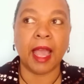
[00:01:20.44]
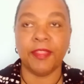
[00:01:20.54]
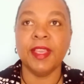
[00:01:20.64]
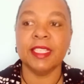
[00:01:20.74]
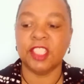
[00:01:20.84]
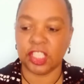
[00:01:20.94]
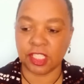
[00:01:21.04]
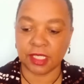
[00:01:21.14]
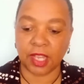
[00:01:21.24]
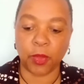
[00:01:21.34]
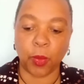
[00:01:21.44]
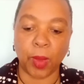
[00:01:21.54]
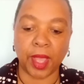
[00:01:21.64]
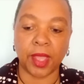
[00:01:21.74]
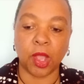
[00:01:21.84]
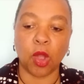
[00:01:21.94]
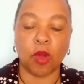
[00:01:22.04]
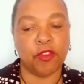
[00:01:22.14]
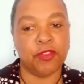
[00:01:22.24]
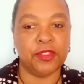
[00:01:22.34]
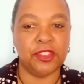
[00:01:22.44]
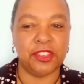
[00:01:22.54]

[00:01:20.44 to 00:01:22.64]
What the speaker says: I think it's just another way of